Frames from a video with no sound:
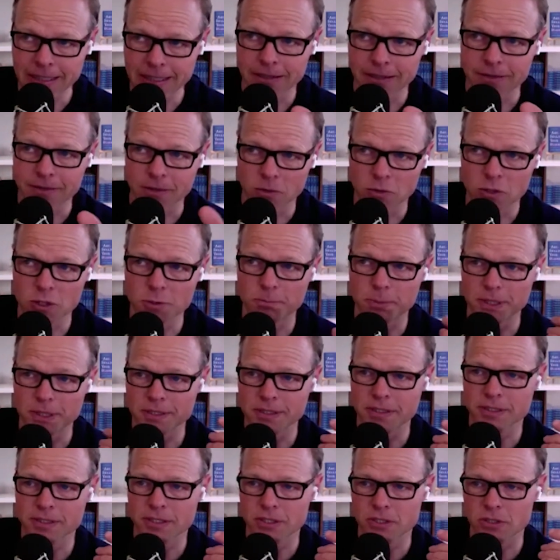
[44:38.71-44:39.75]
Those
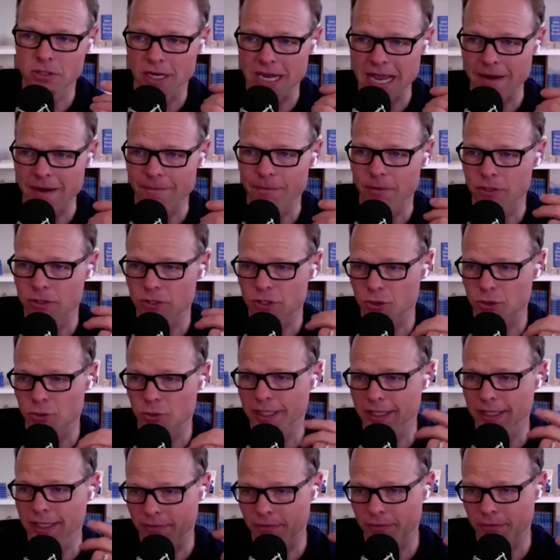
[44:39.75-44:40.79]
businesses on average are
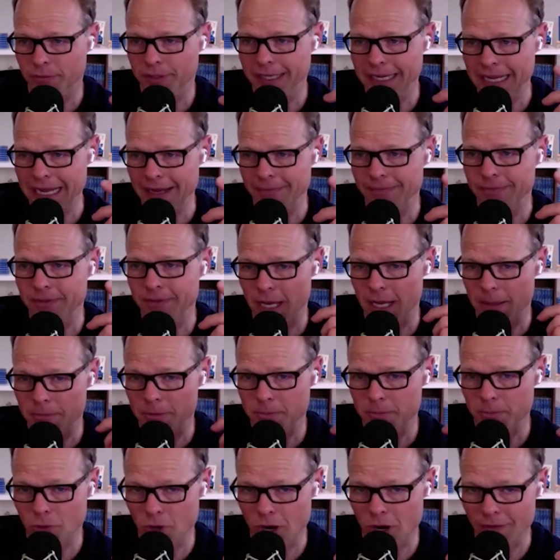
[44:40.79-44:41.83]
trading at 3.5 times
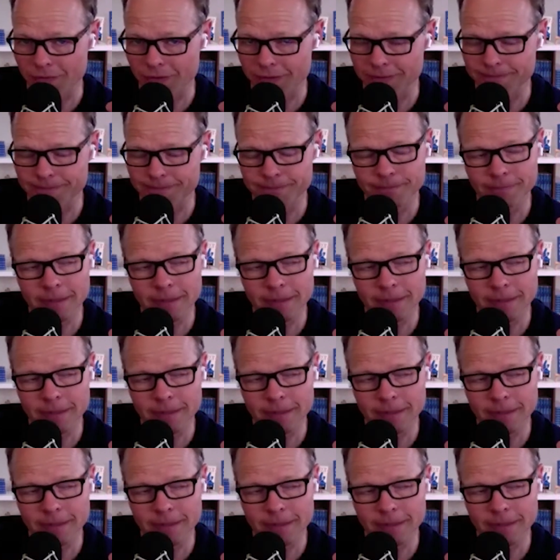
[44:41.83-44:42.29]
profit.